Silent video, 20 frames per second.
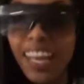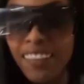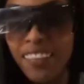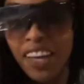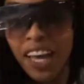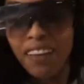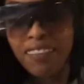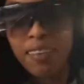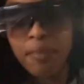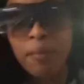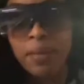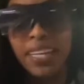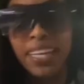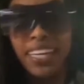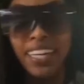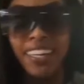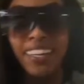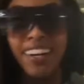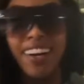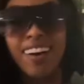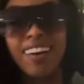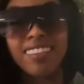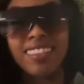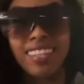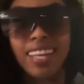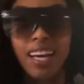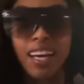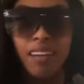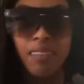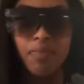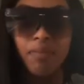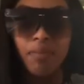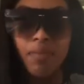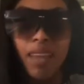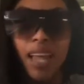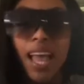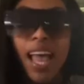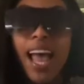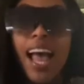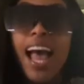have you been in here the whole time?
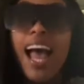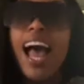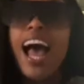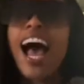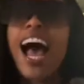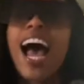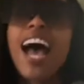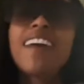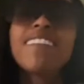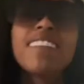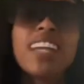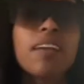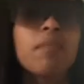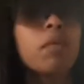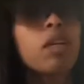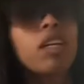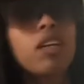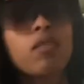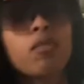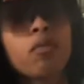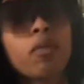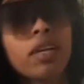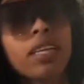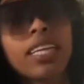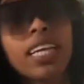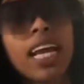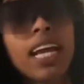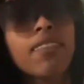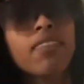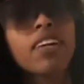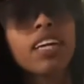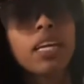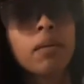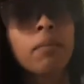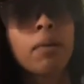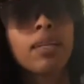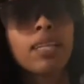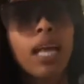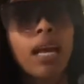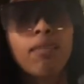I have never
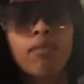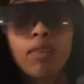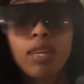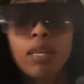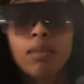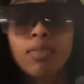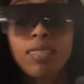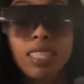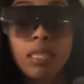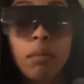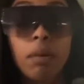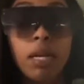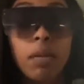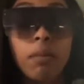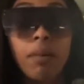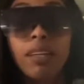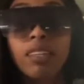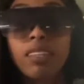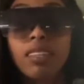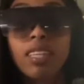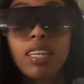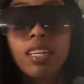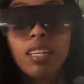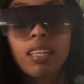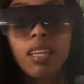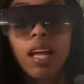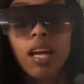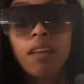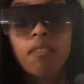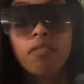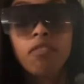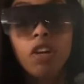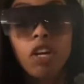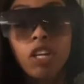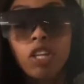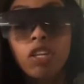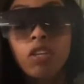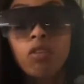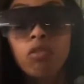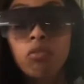in my life went into somebody who had said, like,
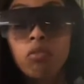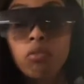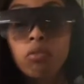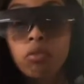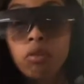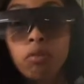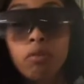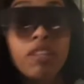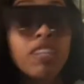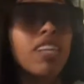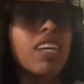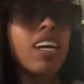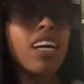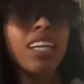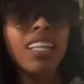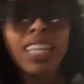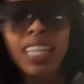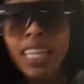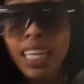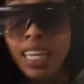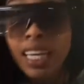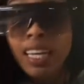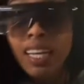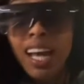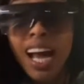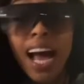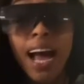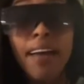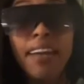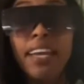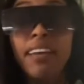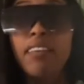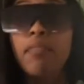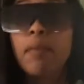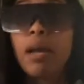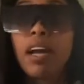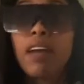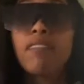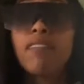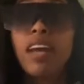fuck you, you ugly. I
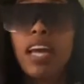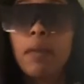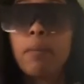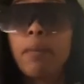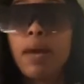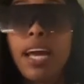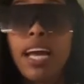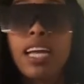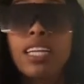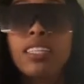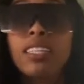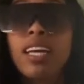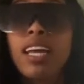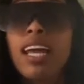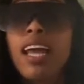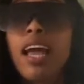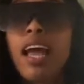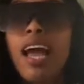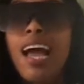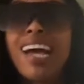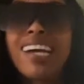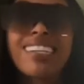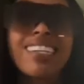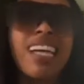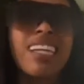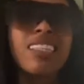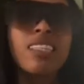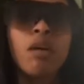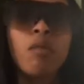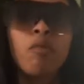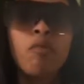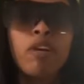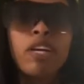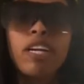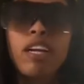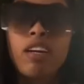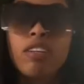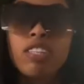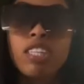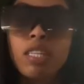never make a fake page and say some
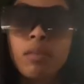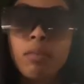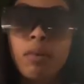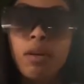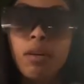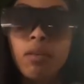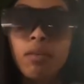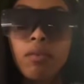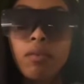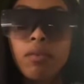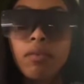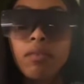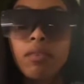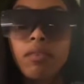weirdo shit, bro.